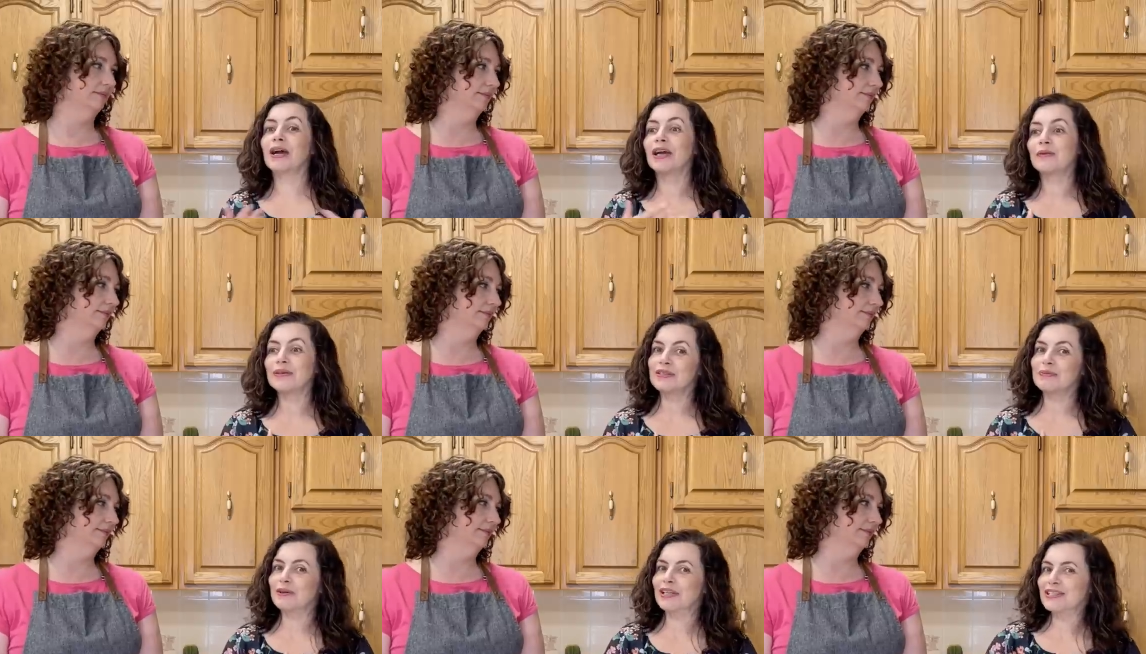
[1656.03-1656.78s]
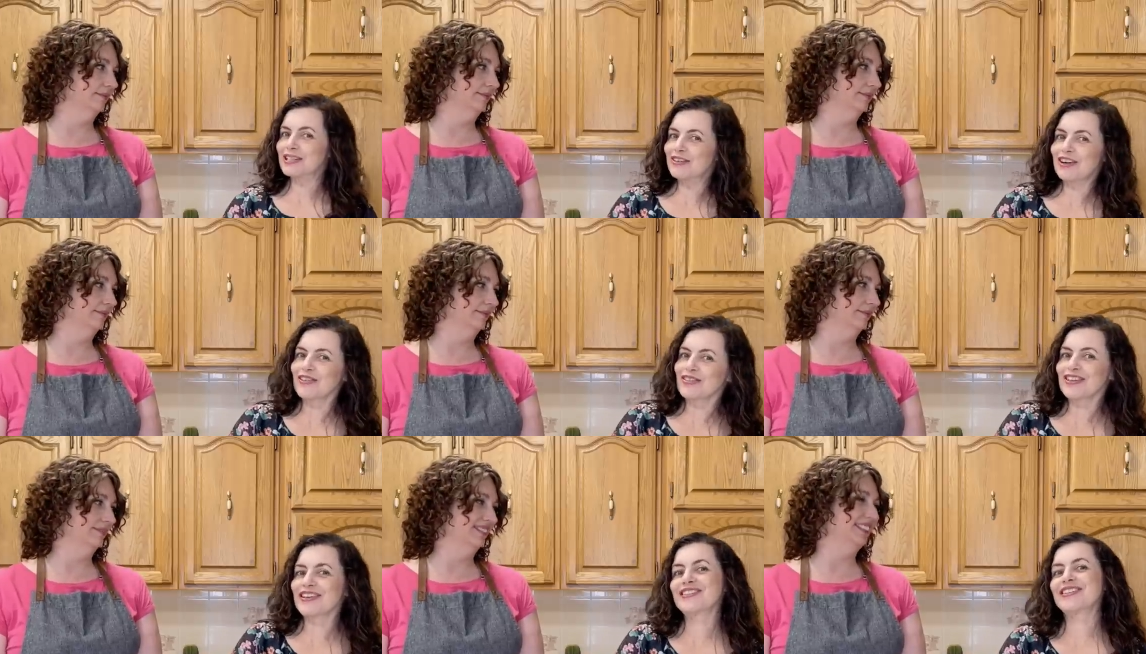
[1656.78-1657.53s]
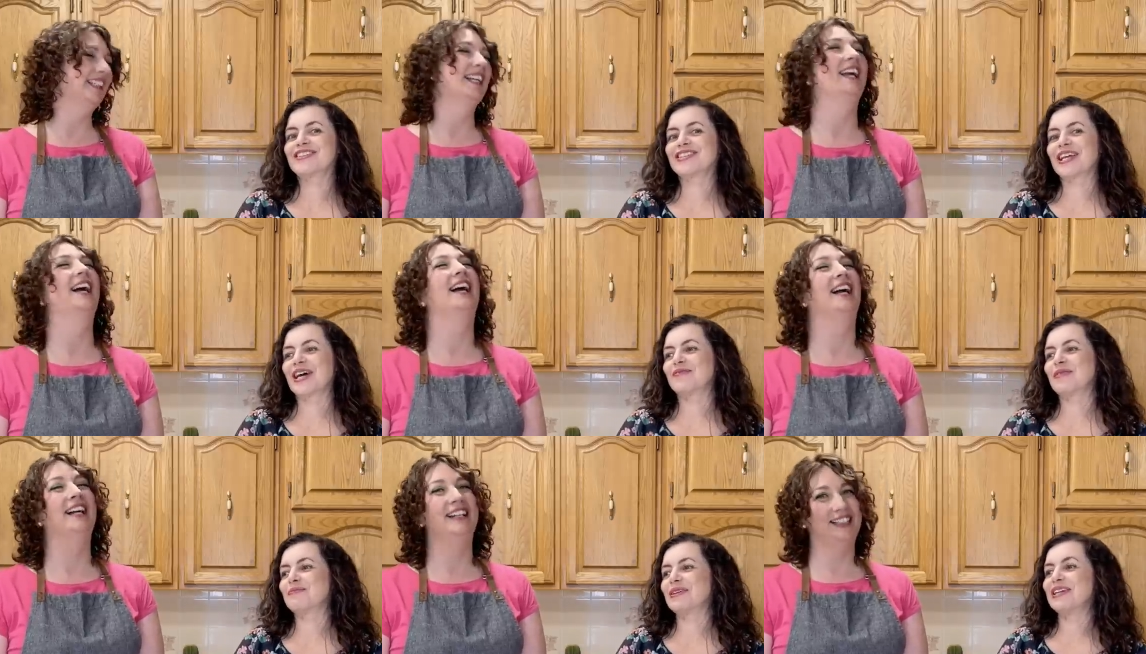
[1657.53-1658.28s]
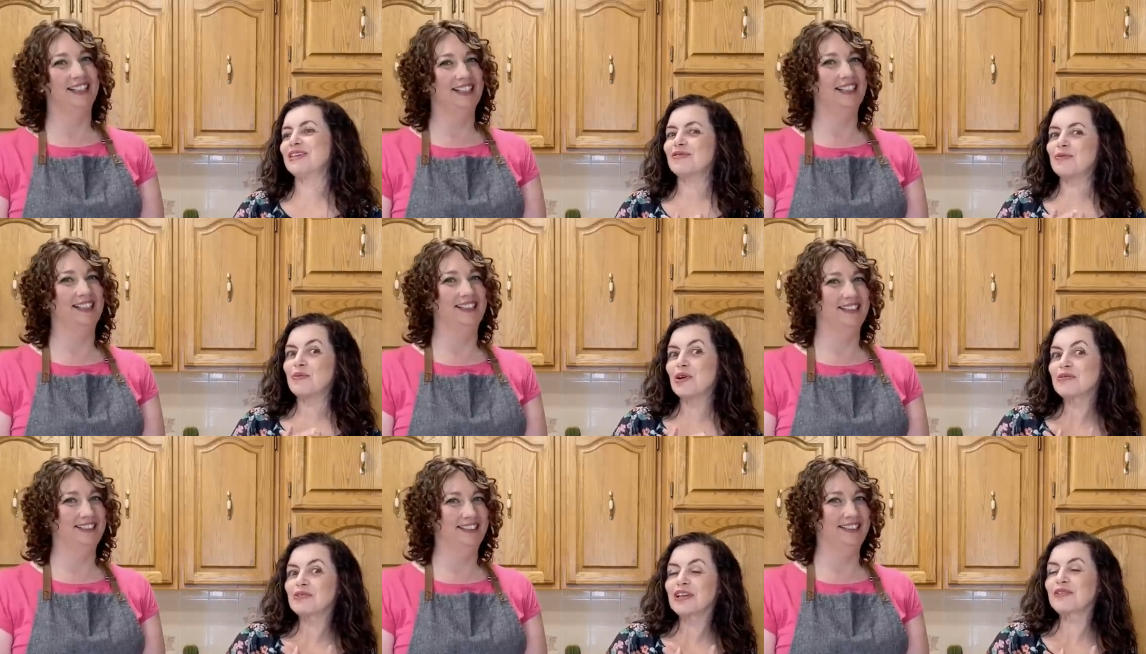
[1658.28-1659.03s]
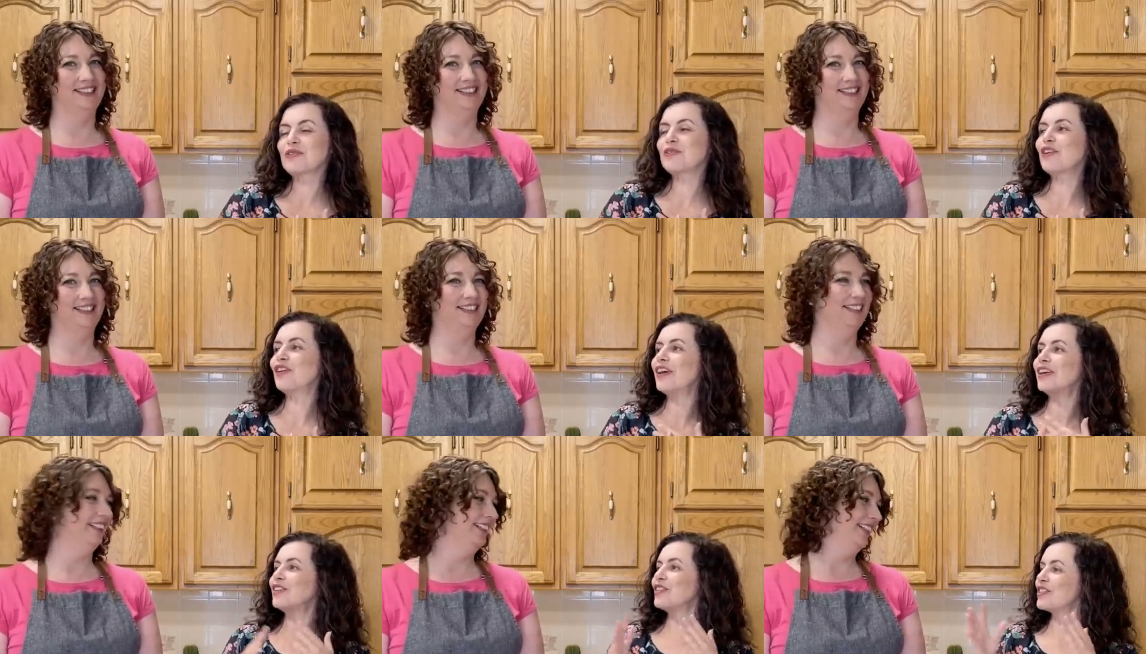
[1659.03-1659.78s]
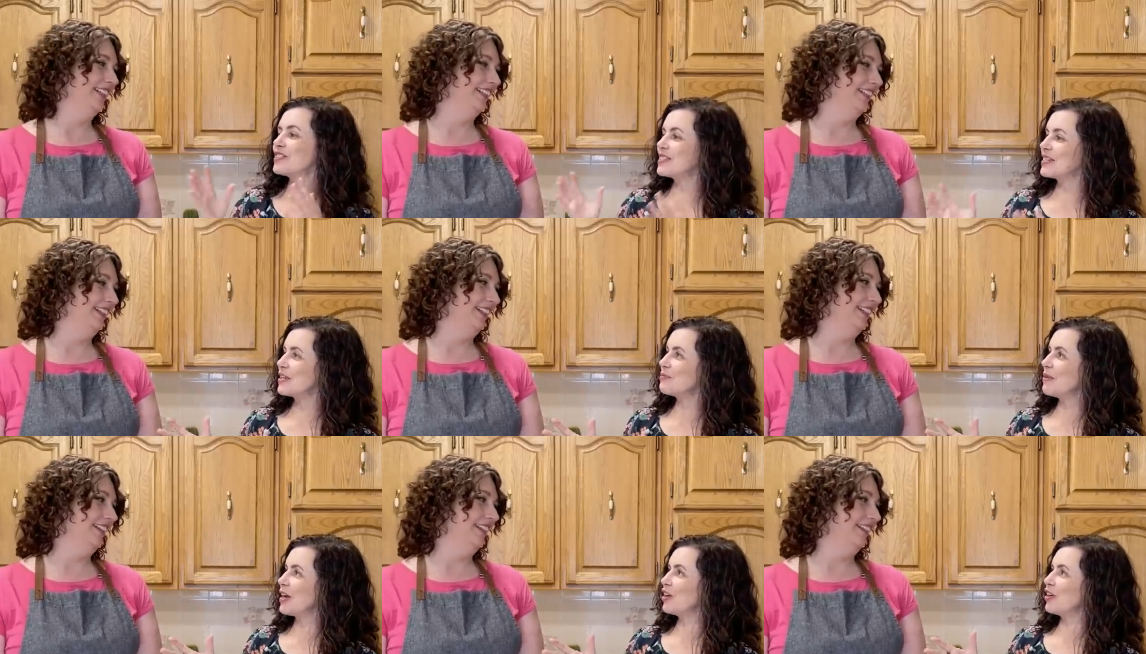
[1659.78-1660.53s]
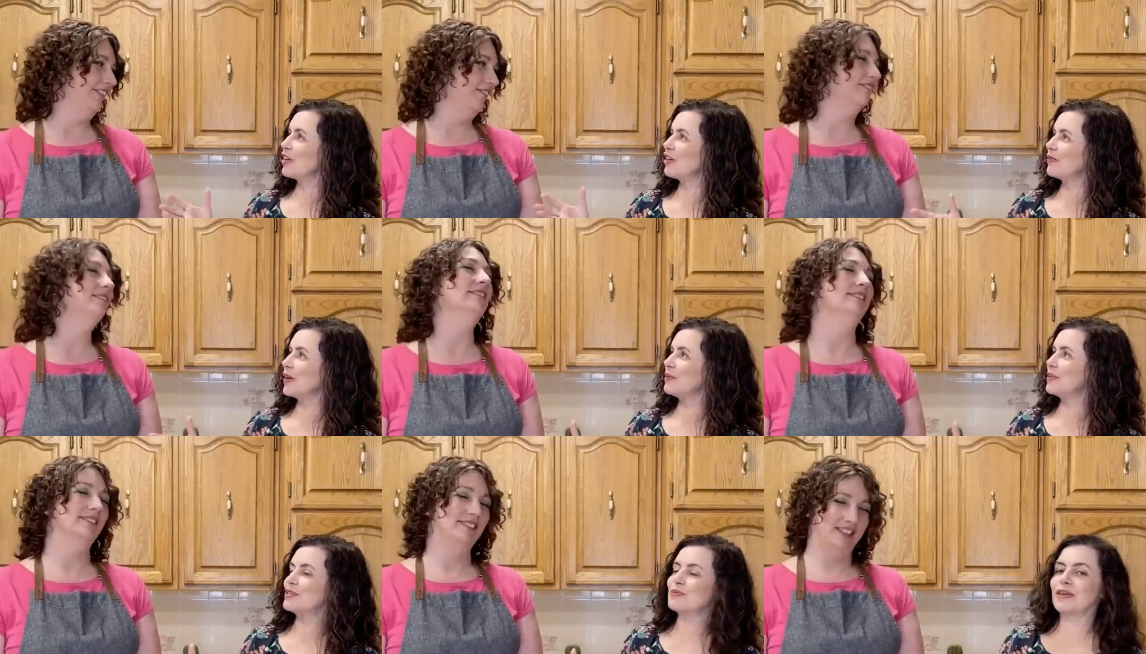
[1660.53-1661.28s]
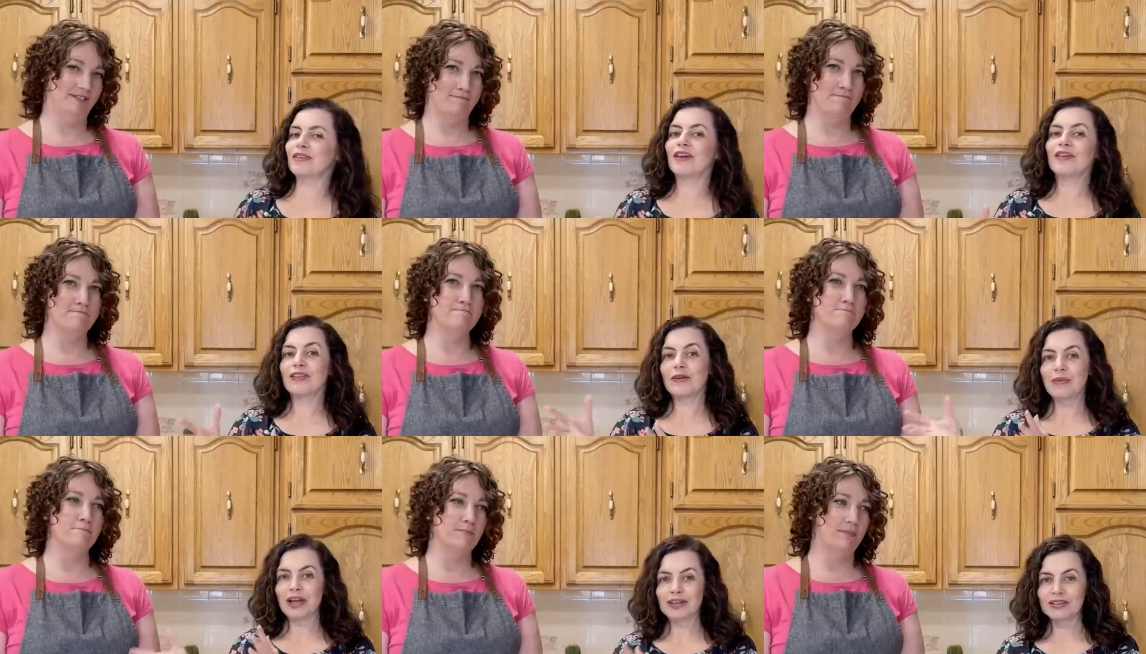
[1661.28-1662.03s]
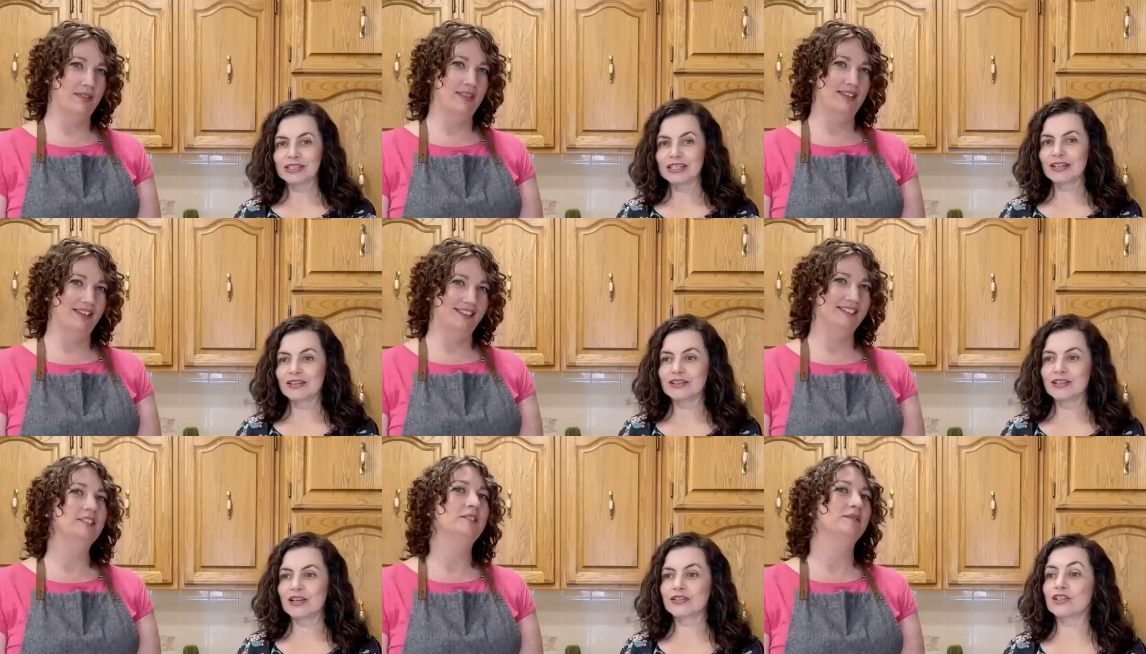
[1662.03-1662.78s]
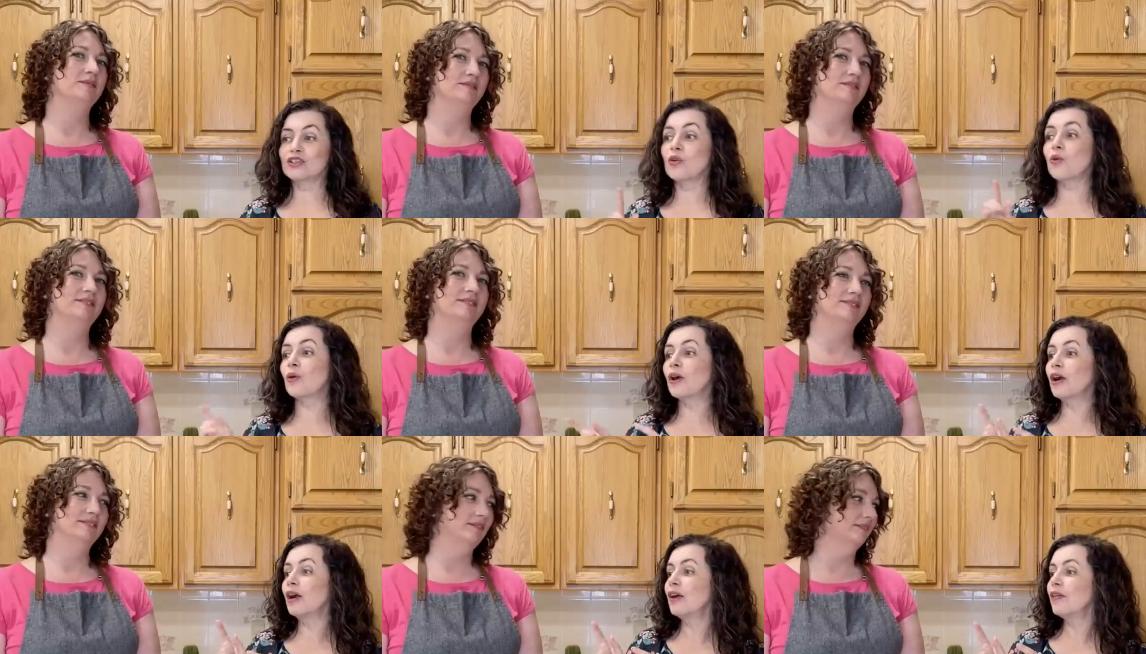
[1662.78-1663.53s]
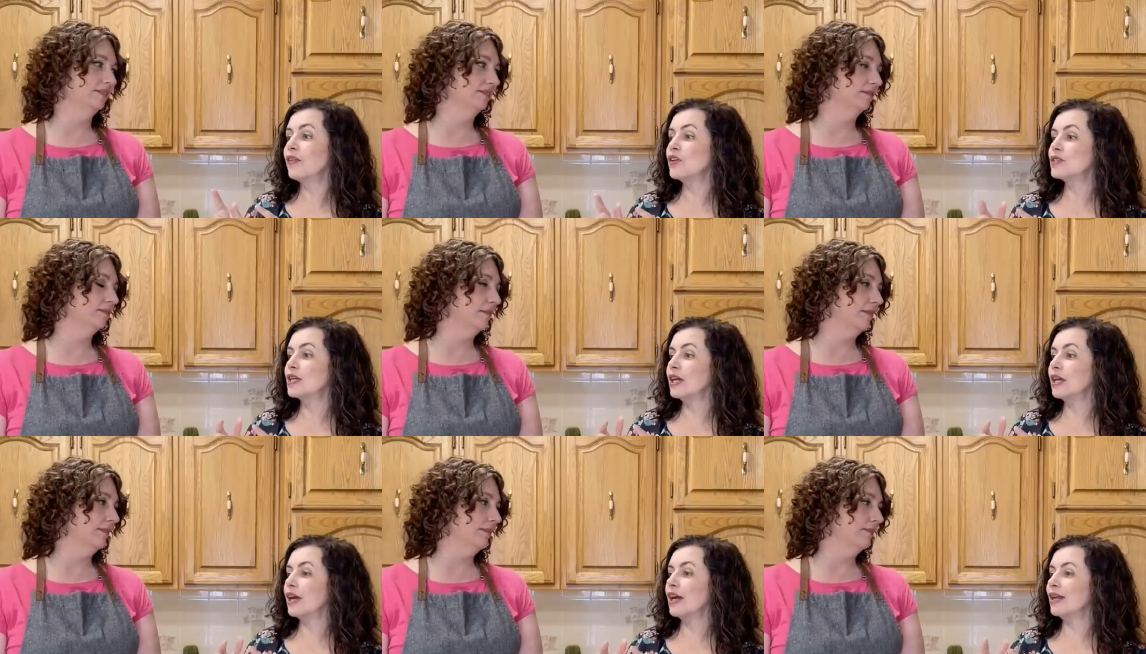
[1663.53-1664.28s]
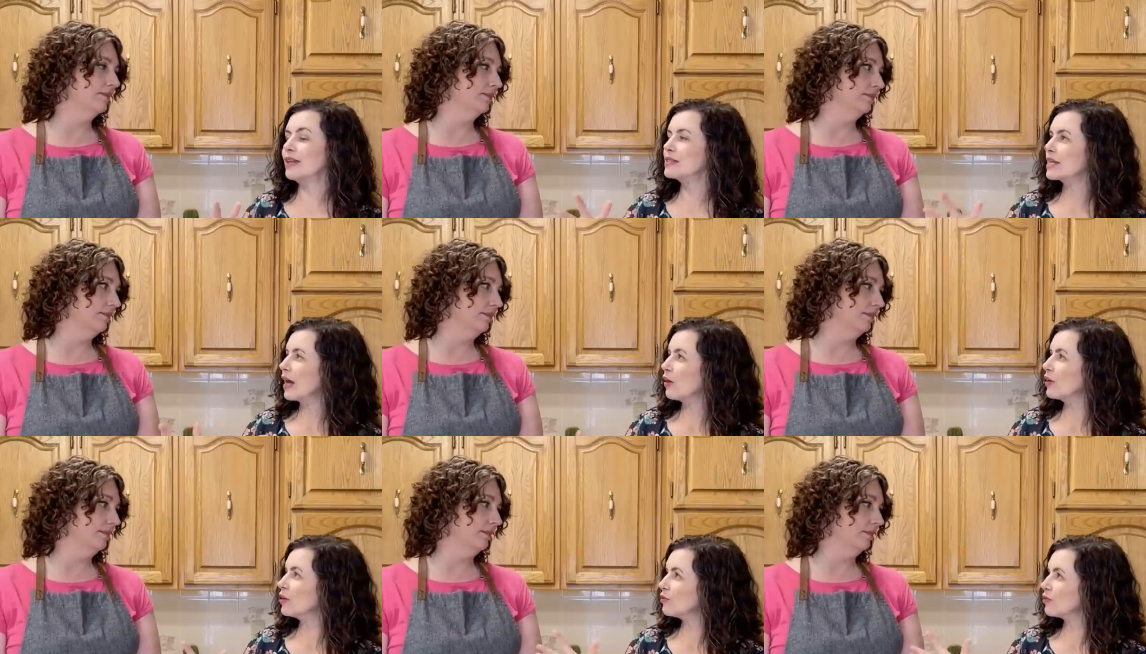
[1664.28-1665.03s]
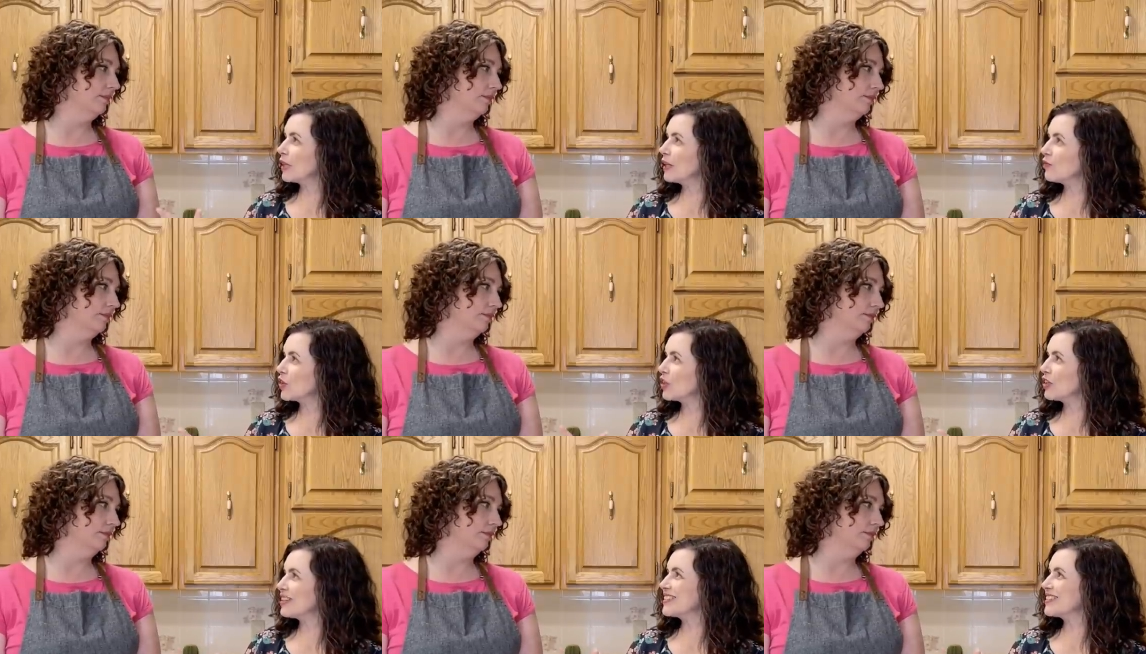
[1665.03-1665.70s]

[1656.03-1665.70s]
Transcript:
Speaker 1: mine with spicy ground sausage and have it be even more flavorful and Christy can make her family's with the mild Italian sausage, or there's like an Italian flavored